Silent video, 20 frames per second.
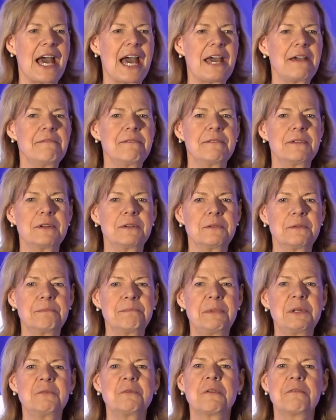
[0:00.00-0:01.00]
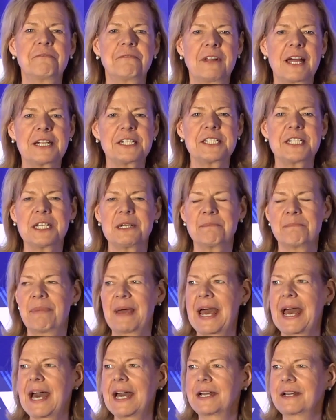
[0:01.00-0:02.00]
I've been reflecting
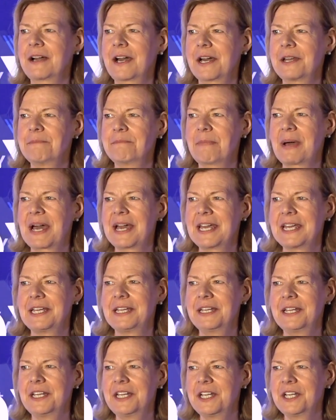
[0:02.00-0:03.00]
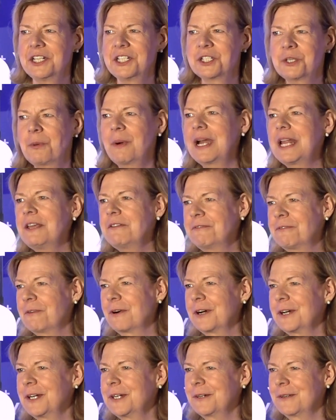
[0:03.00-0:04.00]
back on my
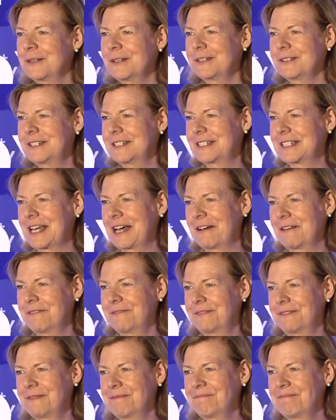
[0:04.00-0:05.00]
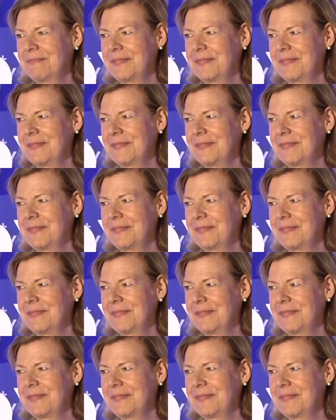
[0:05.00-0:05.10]
24-year-old self,